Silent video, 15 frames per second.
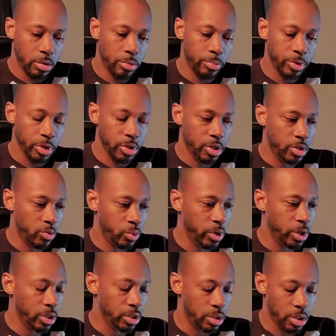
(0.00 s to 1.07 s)
But this
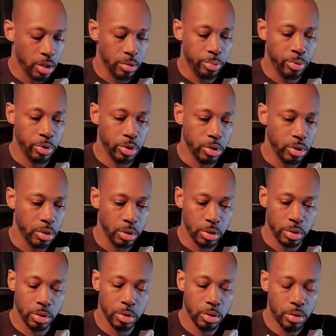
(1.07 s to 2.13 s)
week, instead of putting
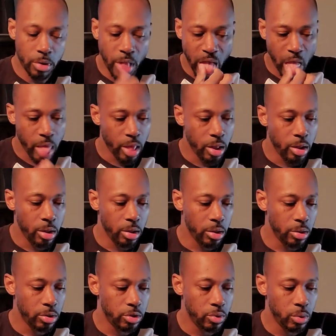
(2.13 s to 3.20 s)

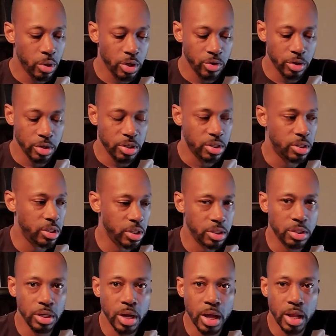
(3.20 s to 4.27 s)

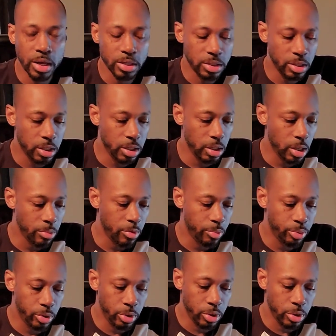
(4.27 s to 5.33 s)
$260 in, I'm gonna
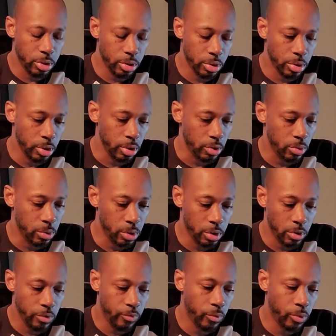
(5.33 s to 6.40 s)
put 20,
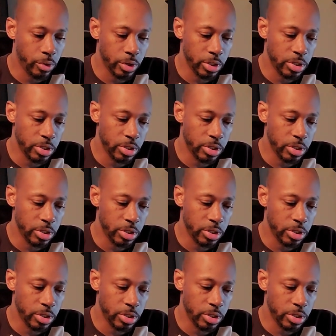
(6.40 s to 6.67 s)
40,